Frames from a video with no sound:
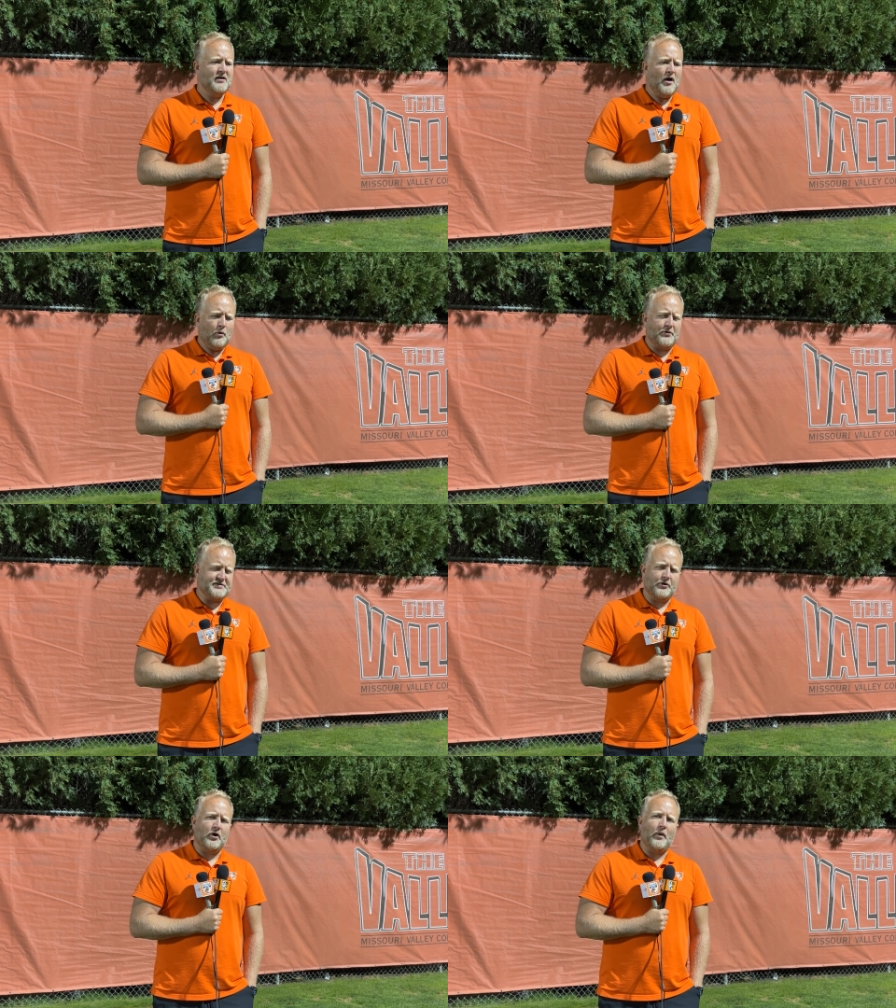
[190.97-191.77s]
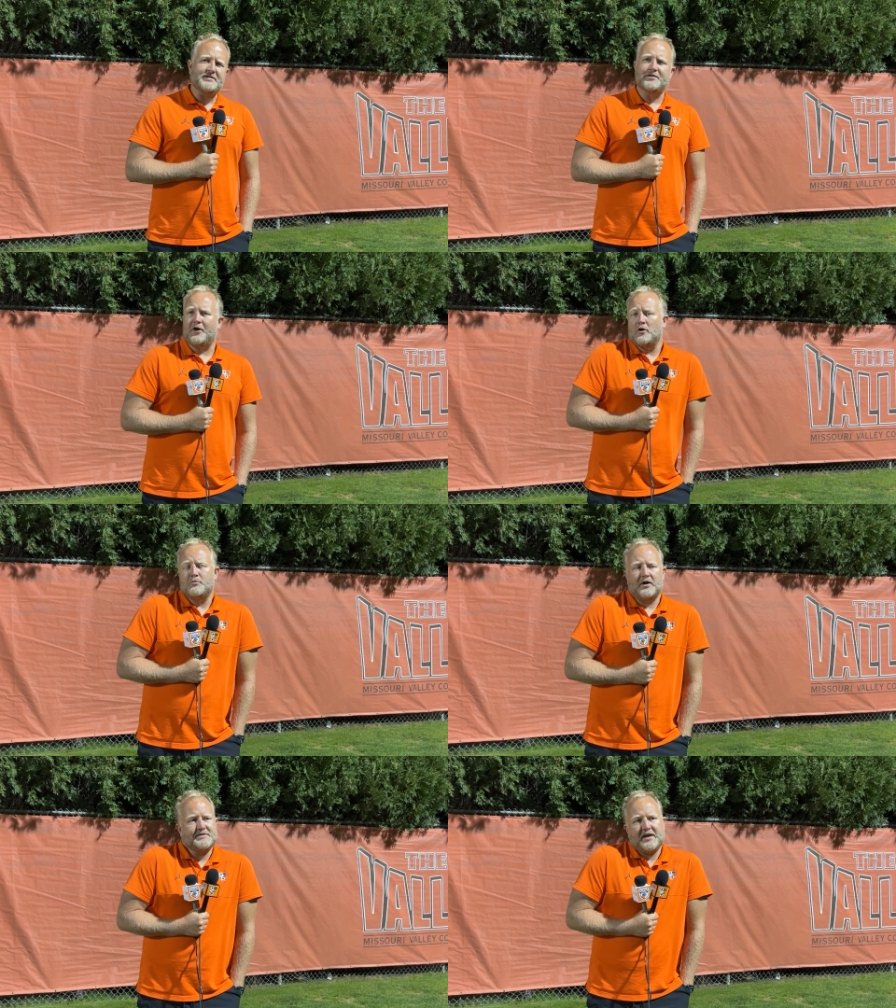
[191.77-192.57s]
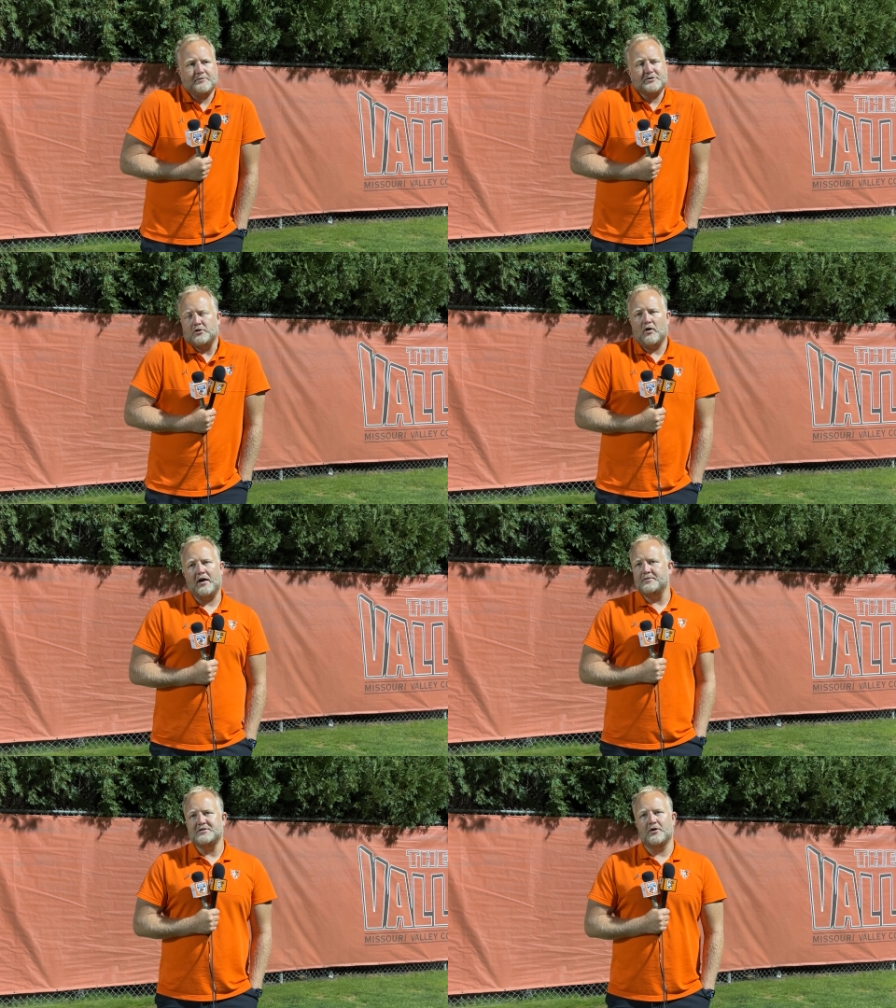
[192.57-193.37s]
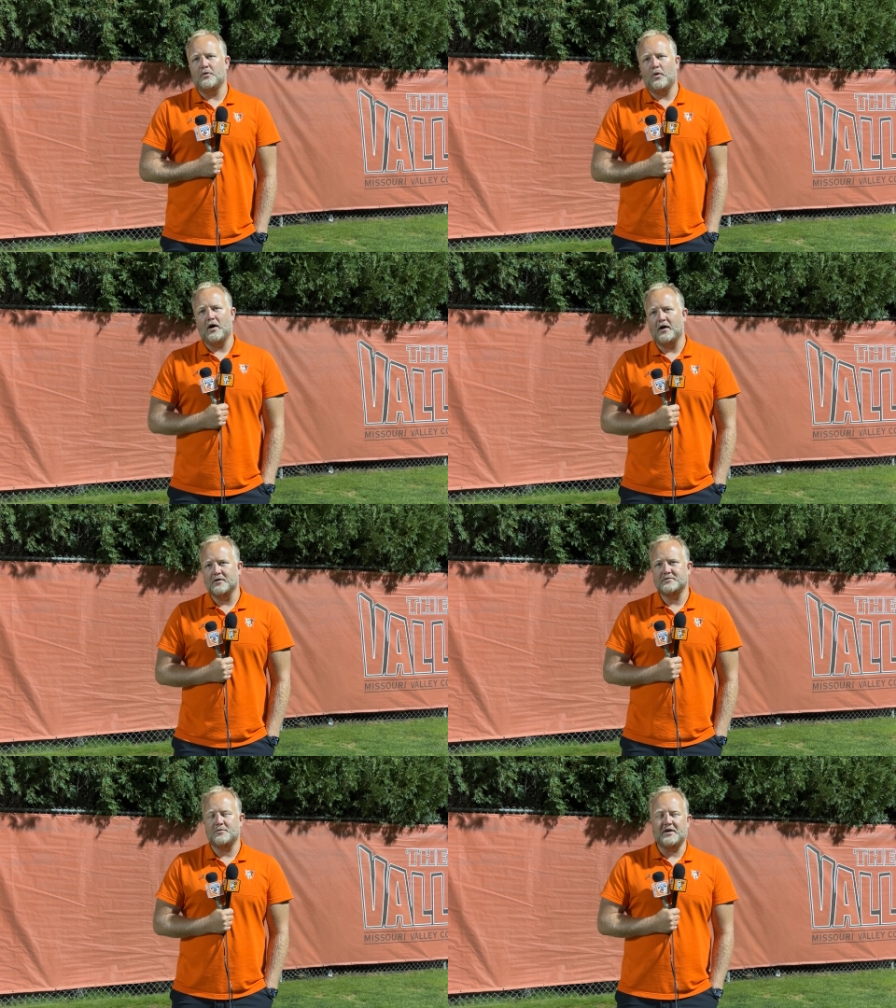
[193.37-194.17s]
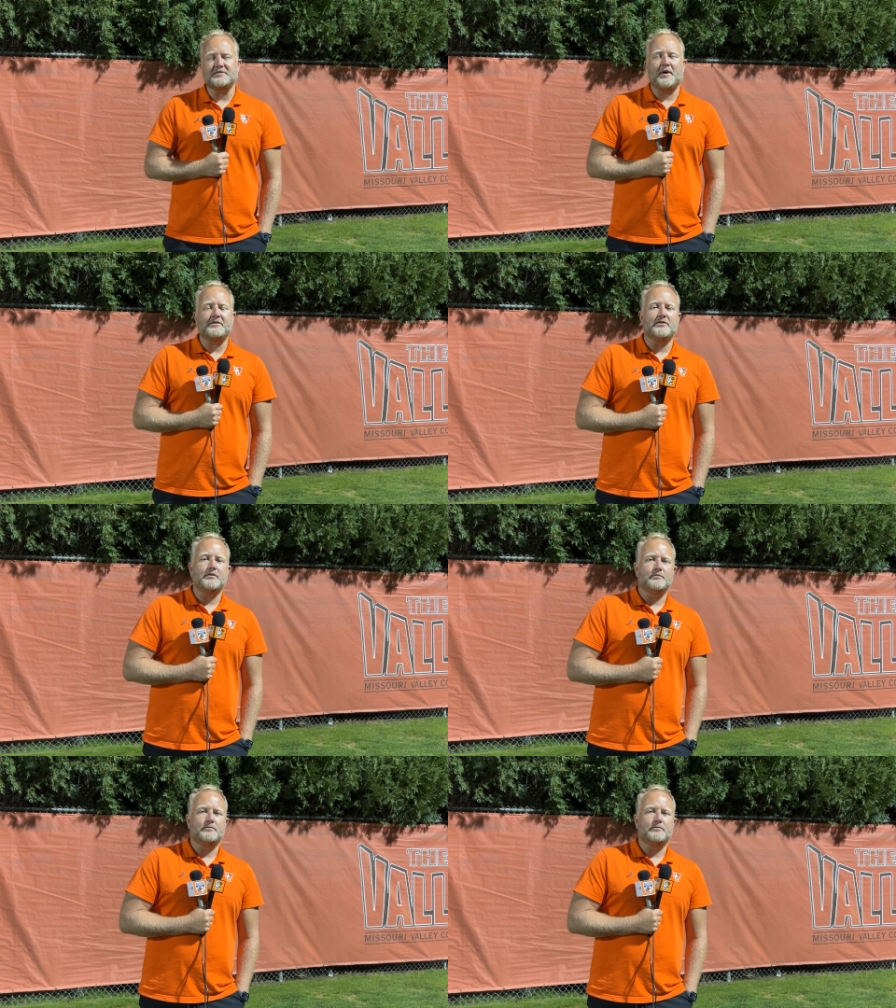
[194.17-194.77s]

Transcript: But we still got a ways to go. But it's game two, right? So uh, it's to be expected.